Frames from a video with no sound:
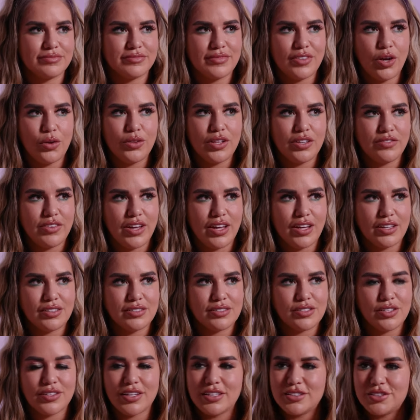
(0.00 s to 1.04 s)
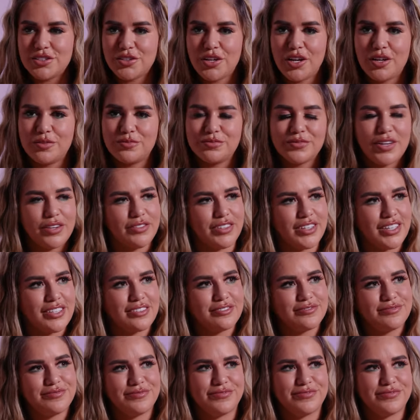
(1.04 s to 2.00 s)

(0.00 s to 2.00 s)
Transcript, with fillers: All OnlyFans, right. Instagram, everything.